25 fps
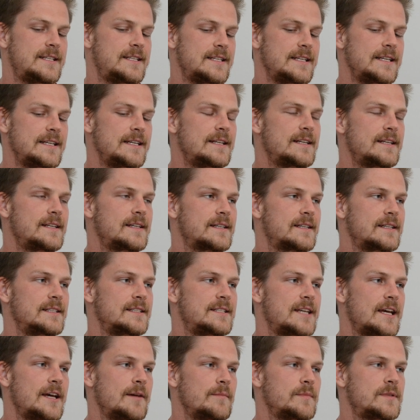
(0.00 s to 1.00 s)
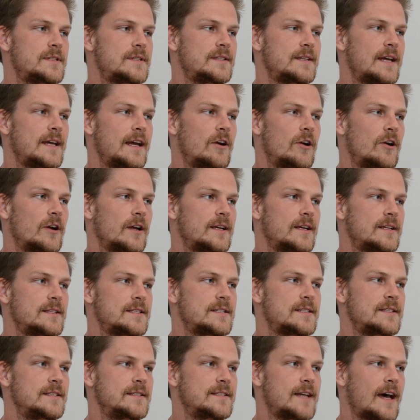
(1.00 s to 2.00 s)
Conceit, contempt,
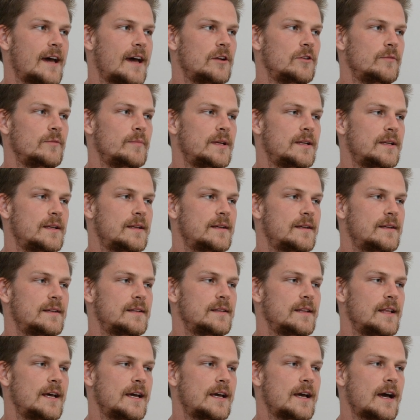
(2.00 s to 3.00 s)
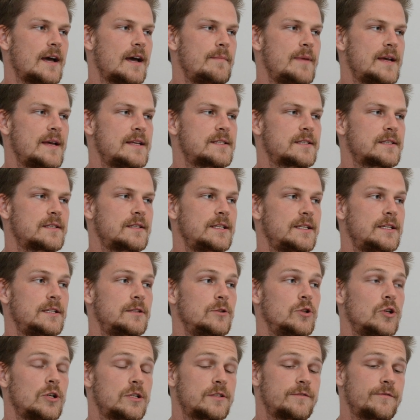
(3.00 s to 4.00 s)
arrogance, entitlement. Mm-hmm like I
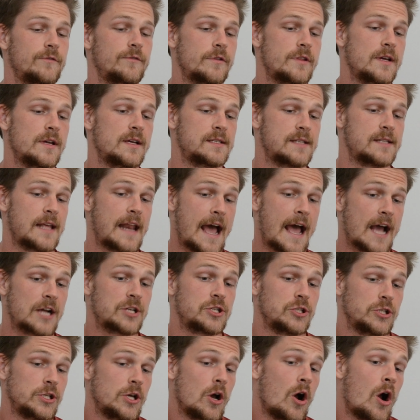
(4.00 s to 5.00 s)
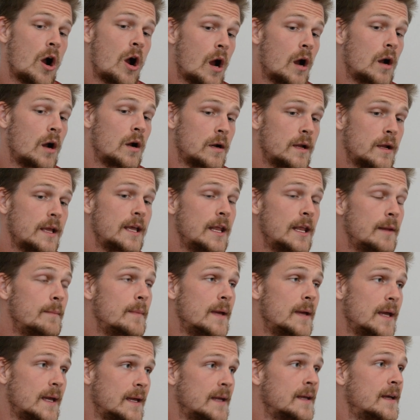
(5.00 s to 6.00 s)
basically mm. looked for things that actually are
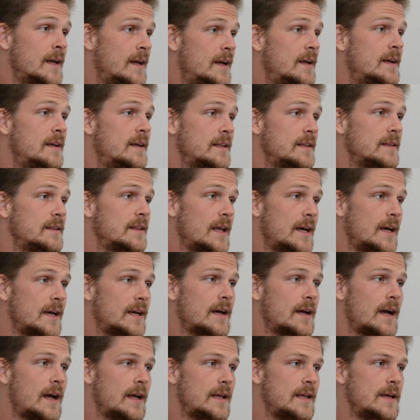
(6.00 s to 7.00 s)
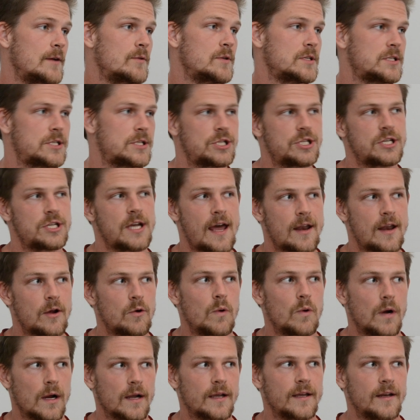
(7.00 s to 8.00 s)
in me. Mm. Like I, it was
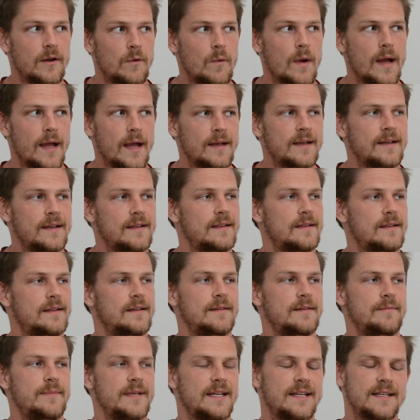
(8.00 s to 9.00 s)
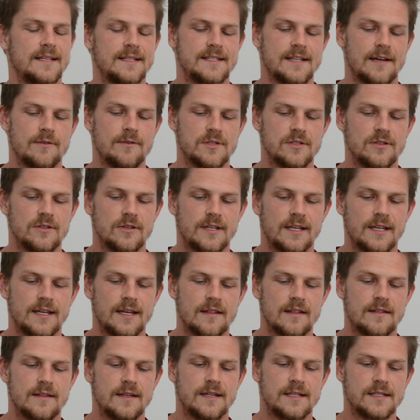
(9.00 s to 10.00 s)
shadow work in a way, mm. Uh, because I was
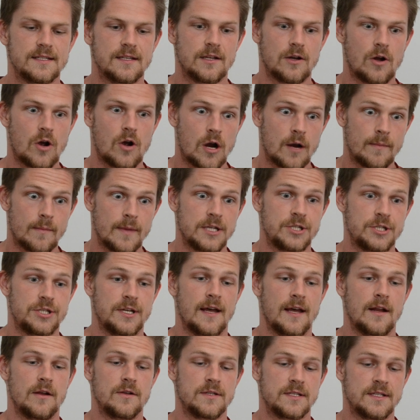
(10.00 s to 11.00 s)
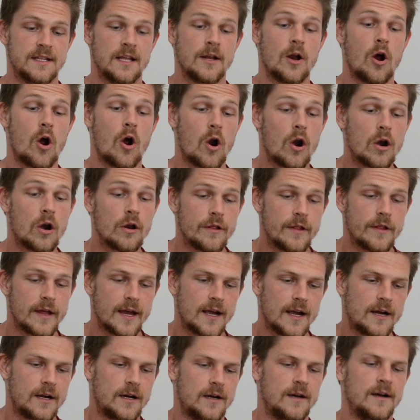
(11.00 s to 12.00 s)
looking at things that are my shadows and that
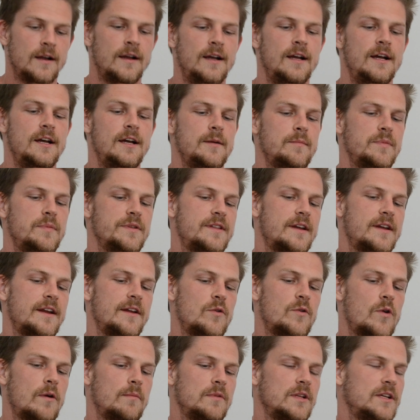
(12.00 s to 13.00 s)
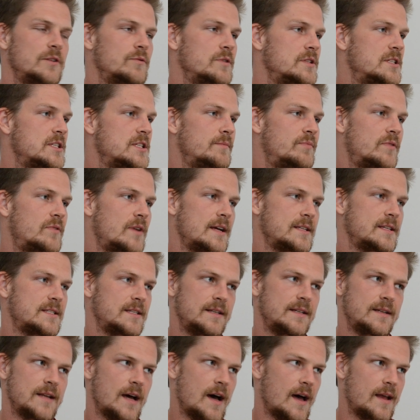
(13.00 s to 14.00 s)
are there, but that I normally would
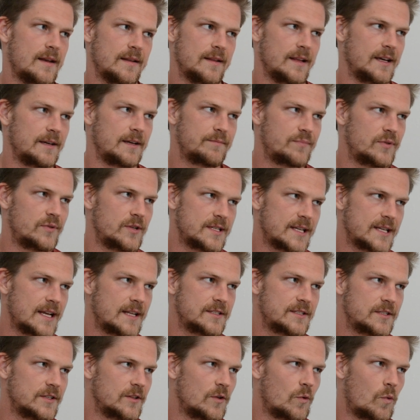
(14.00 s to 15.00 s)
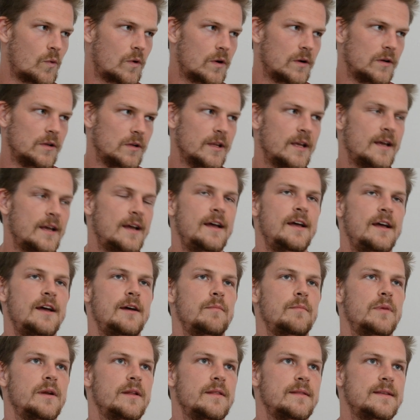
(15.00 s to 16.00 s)
suppress and not like present to the world.
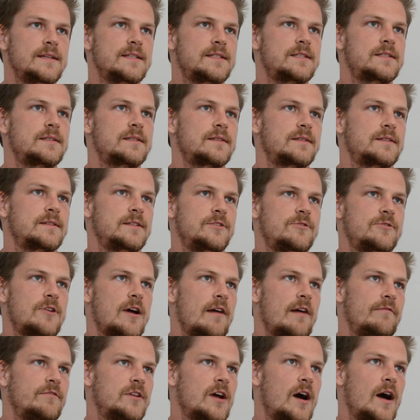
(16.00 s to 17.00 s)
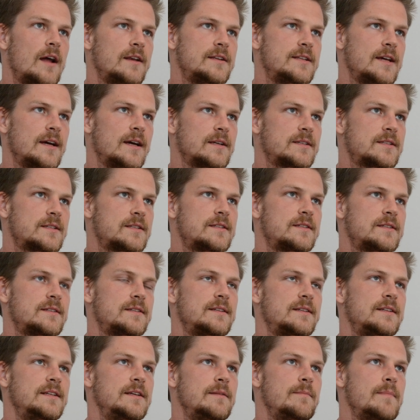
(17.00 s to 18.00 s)
But in this contrived
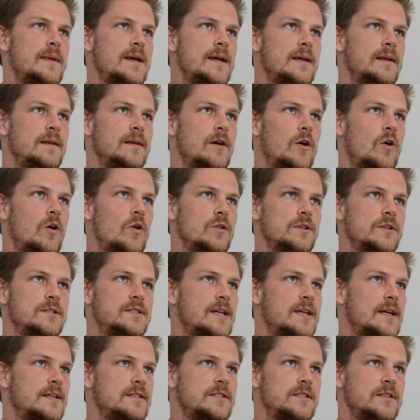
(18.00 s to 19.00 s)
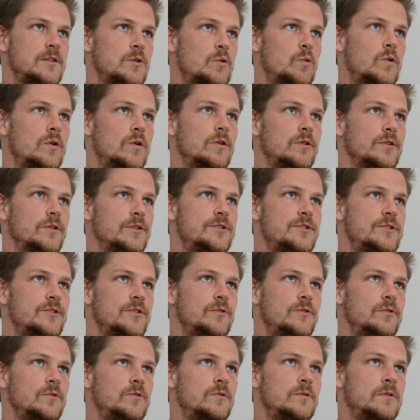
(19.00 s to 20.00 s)
context, it made all the sense in the
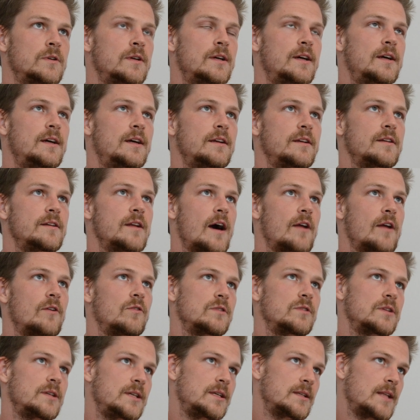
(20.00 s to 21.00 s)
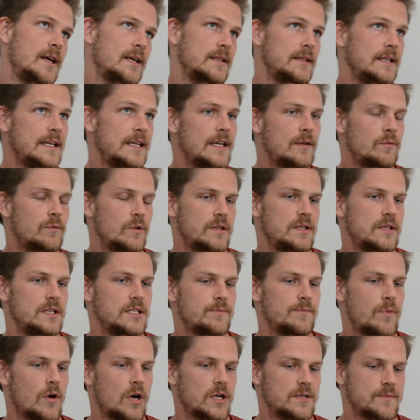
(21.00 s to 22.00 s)
world to not only like lead
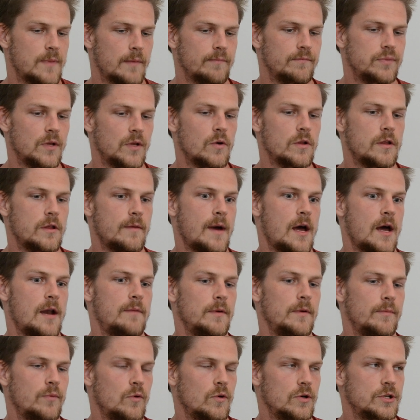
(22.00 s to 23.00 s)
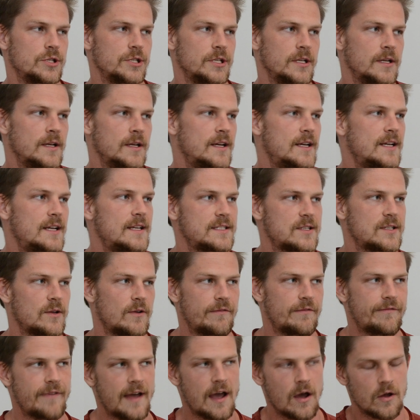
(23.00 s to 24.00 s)
with these parts but blow them out of proportion.
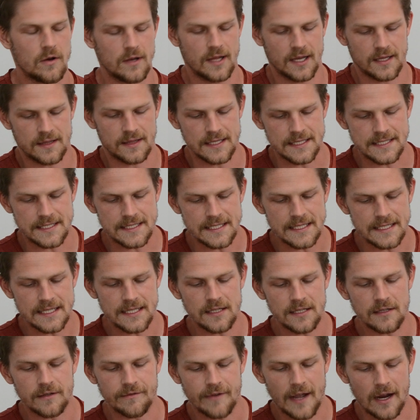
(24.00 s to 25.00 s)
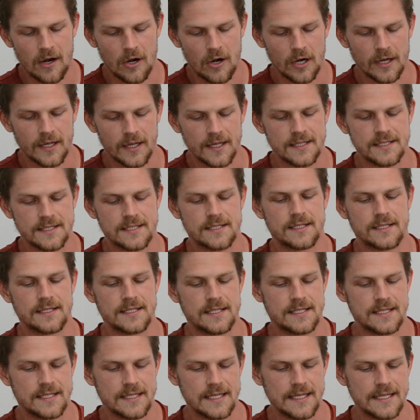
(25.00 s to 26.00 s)
Mm-hmm. So I found like the seed of
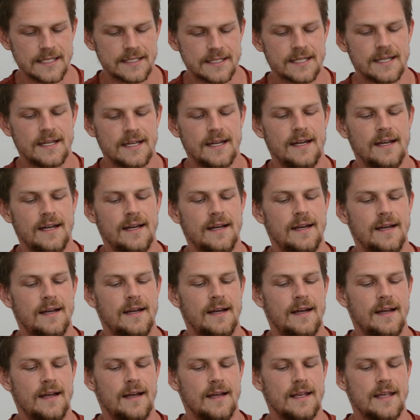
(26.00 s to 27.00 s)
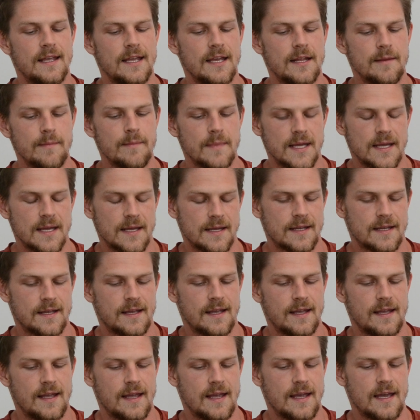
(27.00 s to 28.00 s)
arrogance, conceit mm-hmm. in
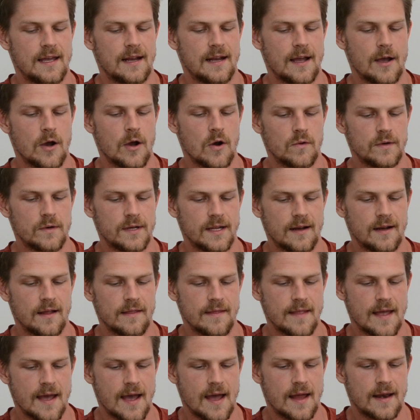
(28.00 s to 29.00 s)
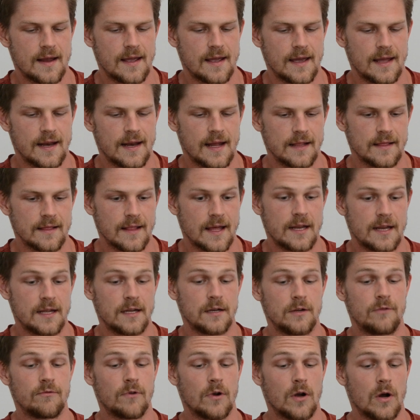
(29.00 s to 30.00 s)
me and I honed in on that and I
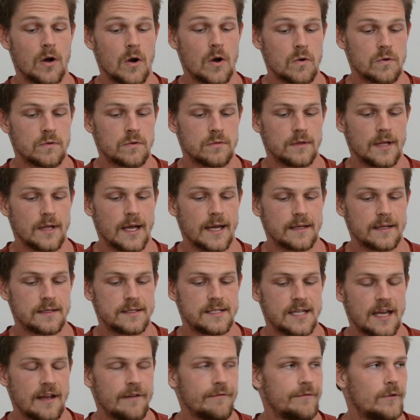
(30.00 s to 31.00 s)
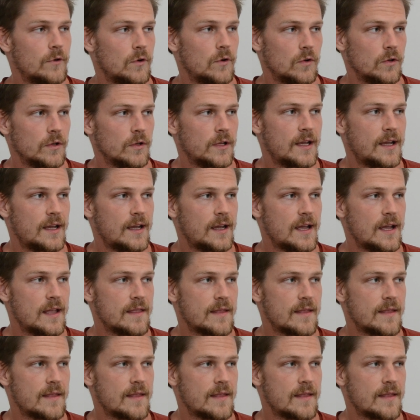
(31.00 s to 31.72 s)
let it grow like tenfold.